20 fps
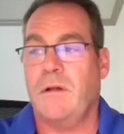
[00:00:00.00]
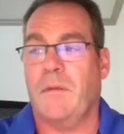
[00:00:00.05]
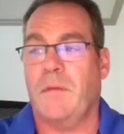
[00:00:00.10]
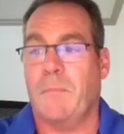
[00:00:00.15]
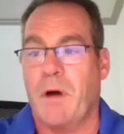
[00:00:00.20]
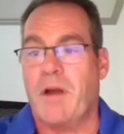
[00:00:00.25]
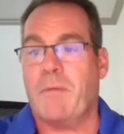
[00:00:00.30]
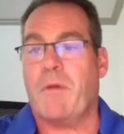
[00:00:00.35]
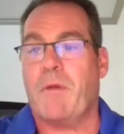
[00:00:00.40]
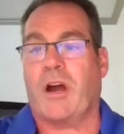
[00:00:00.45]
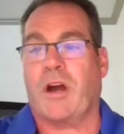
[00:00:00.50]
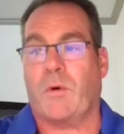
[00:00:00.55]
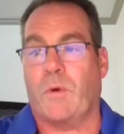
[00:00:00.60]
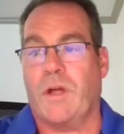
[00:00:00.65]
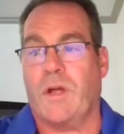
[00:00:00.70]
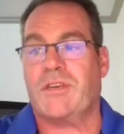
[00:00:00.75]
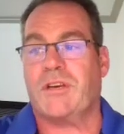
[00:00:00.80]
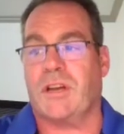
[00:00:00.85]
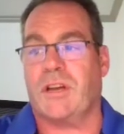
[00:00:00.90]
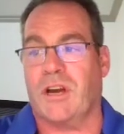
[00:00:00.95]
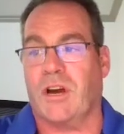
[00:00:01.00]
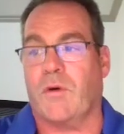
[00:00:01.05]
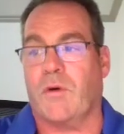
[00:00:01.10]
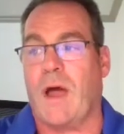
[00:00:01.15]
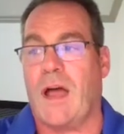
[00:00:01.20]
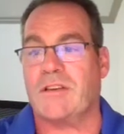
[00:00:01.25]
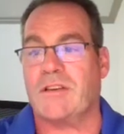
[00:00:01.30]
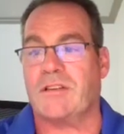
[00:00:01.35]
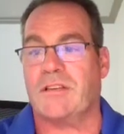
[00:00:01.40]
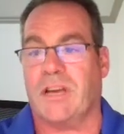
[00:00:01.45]
the money market rates are going to
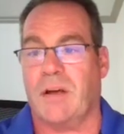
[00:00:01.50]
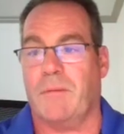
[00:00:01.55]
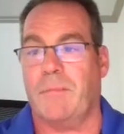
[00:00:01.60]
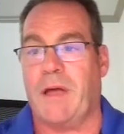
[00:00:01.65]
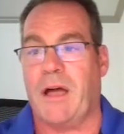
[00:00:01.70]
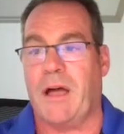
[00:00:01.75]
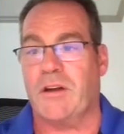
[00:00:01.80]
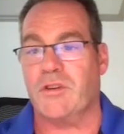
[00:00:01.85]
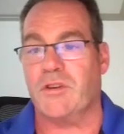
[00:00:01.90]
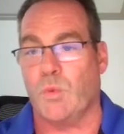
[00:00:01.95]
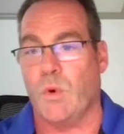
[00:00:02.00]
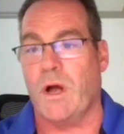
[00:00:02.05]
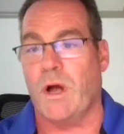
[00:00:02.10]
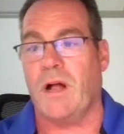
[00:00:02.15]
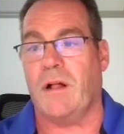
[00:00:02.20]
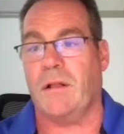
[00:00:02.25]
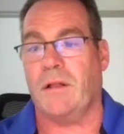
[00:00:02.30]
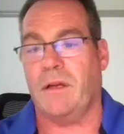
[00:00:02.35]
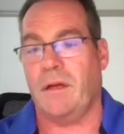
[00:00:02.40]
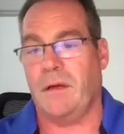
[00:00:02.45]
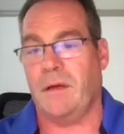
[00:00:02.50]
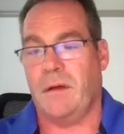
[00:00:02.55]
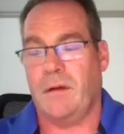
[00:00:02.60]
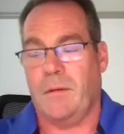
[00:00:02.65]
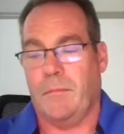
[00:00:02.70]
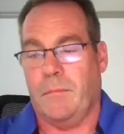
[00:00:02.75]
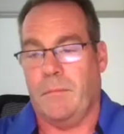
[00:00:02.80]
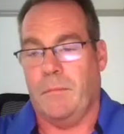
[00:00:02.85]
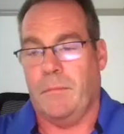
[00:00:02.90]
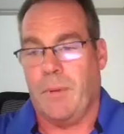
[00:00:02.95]
gradually come down as well.
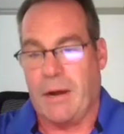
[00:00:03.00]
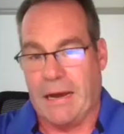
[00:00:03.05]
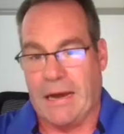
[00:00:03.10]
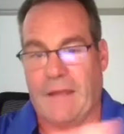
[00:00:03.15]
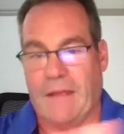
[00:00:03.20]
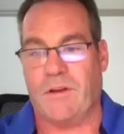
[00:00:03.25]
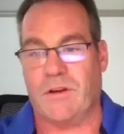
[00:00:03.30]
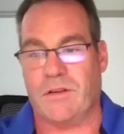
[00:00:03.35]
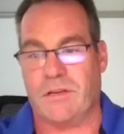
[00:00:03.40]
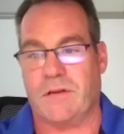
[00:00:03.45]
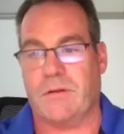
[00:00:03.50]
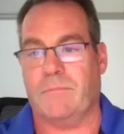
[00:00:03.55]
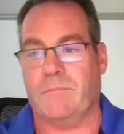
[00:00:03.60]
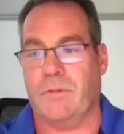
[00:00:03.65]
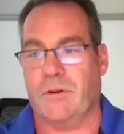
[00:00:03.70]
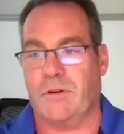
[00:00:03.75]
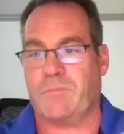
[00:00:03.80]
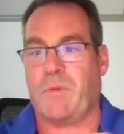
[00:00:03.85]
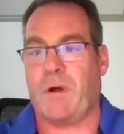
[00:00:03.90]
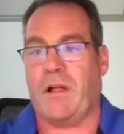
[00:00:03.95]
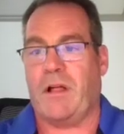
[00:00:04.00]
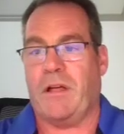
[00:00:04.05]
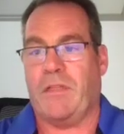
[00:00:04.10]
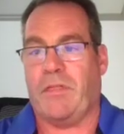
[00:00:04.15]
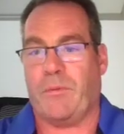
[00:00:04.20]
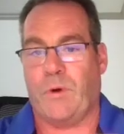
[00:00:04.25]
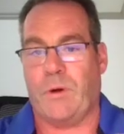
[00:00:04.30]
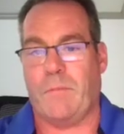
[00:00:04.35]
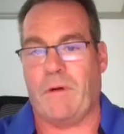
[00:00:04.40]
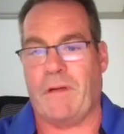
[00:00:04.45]
But again, there's probably a
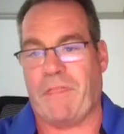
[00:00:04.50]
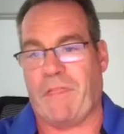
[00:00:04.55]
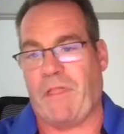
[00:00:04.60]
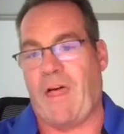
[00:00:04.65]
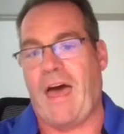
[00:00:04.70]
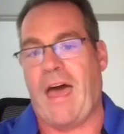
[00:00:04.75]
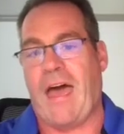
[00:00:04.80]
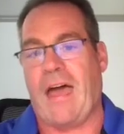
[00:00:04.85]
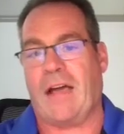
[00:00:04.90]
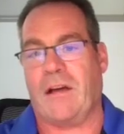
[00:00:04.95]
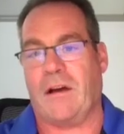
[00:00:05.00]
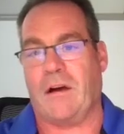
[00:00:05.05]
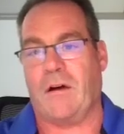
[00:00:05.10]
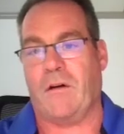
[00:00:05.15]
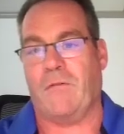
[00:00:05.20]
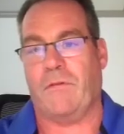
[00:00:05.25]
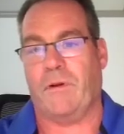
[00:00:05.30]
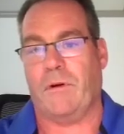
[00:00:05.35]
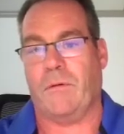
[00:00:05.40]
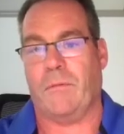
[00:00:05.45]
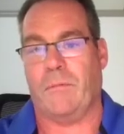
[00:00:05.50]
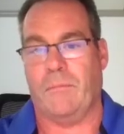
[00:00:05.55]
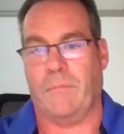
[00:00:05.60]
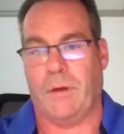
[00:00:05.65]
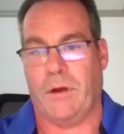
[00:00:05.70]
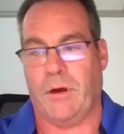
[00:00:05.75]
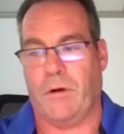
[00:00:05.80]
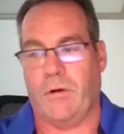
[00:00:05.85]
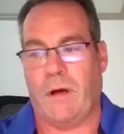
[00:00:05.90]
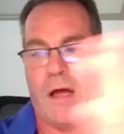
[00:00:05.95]
3-month lag over,
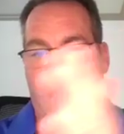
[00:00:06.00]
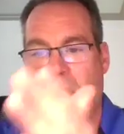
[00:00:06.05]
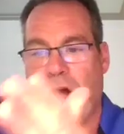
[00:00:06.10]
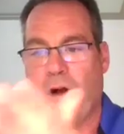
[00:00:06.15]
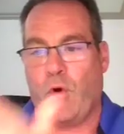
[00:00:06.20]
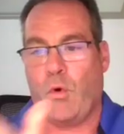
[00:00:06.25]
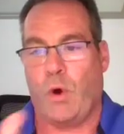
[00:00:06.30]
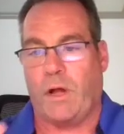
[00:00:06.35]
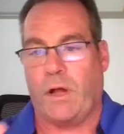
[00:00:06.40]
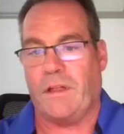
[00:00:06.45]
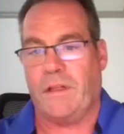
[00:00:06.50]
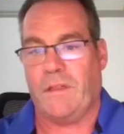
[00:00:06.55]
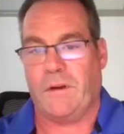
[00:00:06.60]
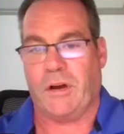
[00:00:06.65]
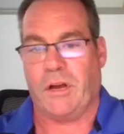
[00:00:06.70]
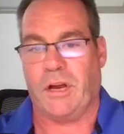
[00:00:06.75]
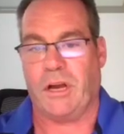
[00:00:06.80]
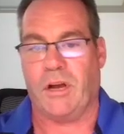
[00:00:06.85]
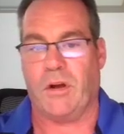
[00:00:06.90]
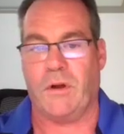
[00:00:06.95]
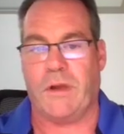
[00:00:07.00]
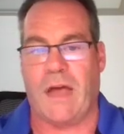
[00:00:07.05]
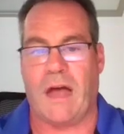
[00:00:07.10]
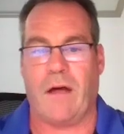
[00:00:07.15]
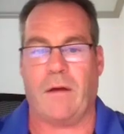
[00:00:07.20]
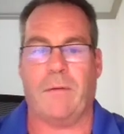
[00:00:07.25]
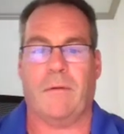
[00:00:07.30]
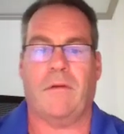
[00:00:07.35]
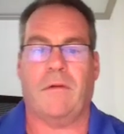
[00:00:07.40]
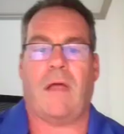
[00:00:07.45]
how quickly they're going to go
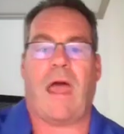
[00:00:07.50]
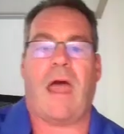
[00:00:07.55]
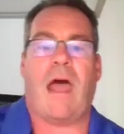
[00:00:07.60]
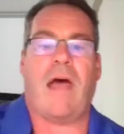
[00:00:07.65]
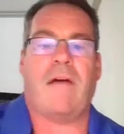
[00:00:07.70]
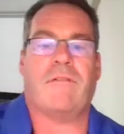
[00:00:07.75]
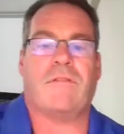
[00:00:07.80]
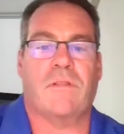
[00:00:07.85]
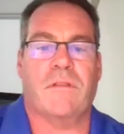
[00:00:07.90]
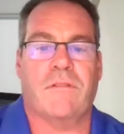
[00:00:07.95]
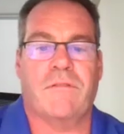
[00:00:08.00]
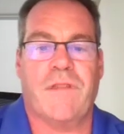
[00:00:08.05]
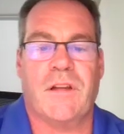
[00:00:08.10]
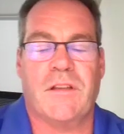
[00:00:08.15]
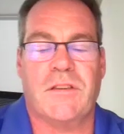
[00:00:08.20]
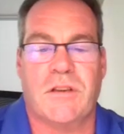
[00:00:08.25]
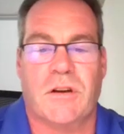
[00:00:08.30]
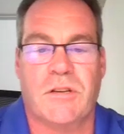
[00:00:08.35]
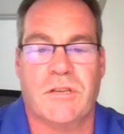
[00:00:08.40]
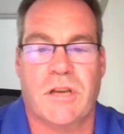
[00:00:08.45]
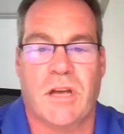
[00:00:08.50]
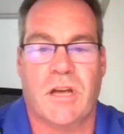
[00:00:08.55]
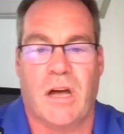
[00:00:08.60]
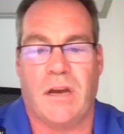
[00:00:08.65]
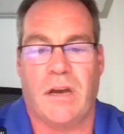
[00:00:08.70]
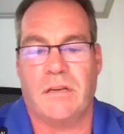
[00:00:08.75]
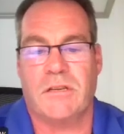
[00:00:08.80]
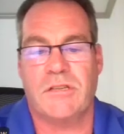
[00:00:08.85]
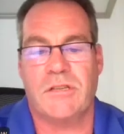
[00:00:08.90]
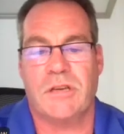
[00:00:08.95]
down after the Fed starts
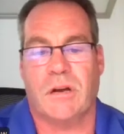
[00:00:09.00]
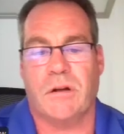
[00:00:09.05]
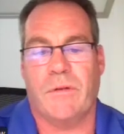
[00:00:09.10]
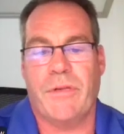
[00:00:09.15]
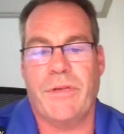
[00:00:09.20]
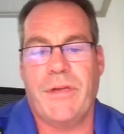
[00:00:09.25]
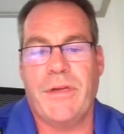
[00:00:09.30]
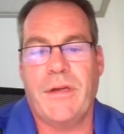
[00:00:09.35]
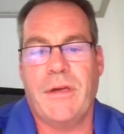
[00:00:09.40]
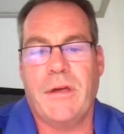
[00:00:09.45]
cutting. So